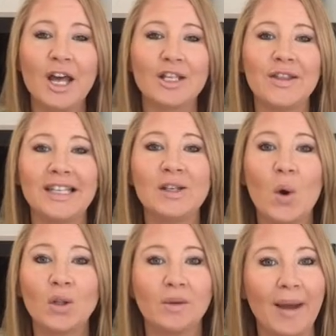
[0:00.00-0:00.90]
So this is
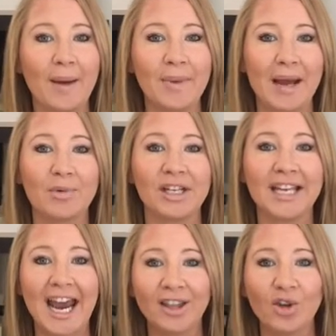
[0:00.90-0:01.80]
all about being able to
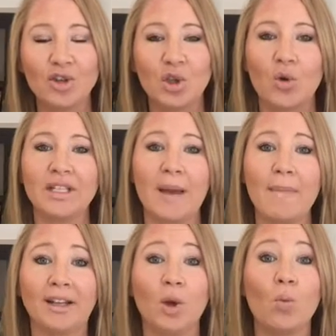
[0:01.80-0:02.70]
take those thoughts and
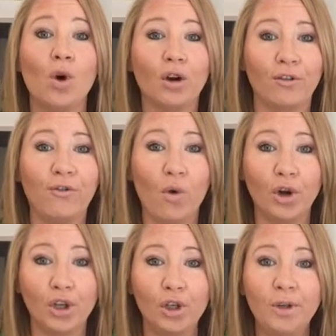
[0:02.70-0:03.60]
make them work
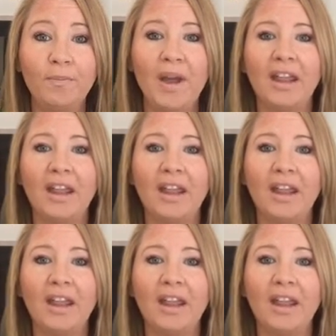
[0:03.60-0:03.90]
for you.